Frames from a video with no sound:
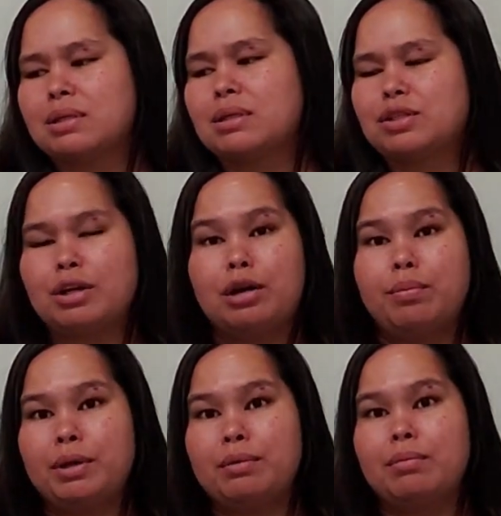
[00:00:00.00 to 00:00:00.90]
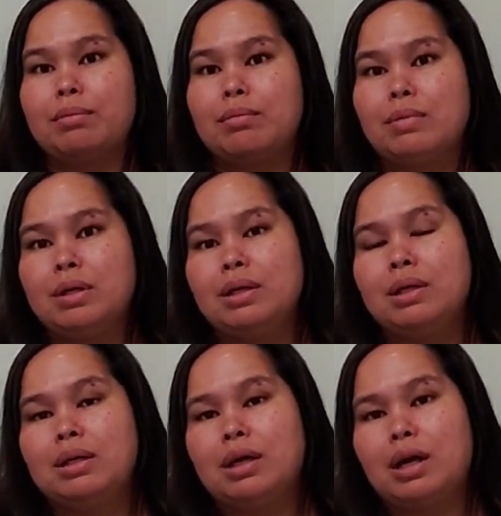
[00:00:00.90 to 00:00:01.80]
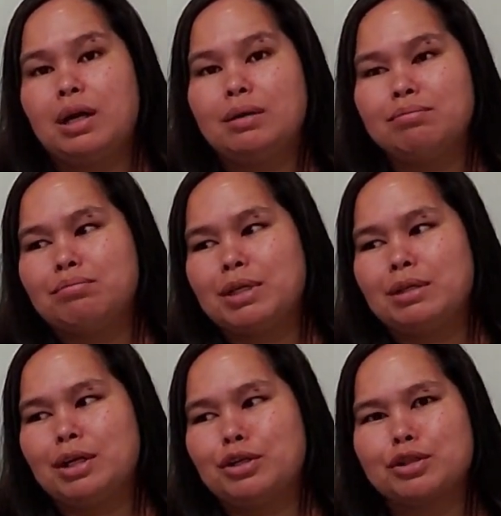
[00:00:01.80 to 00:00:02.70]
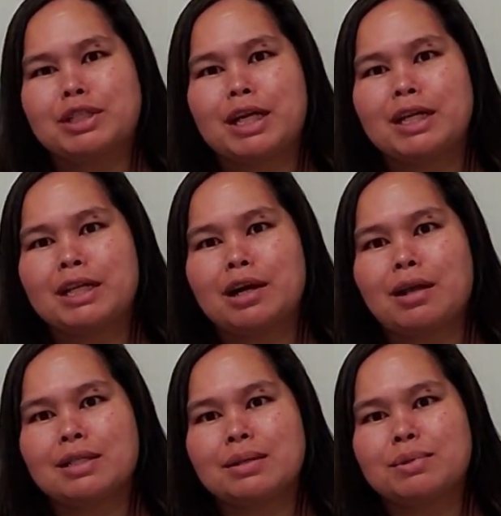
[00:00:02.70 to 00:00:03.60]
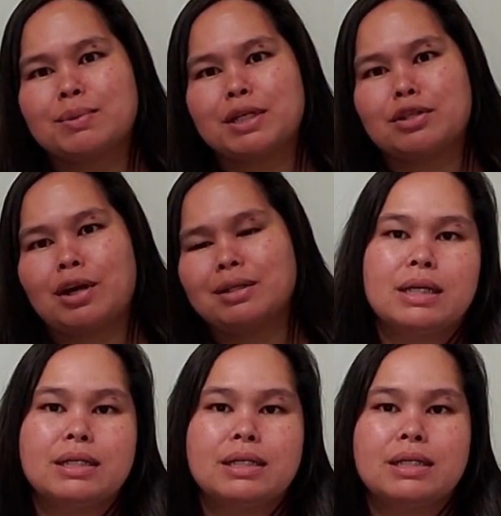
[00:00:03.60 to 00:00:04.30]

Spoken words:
to help him in understanding the concepts being taught.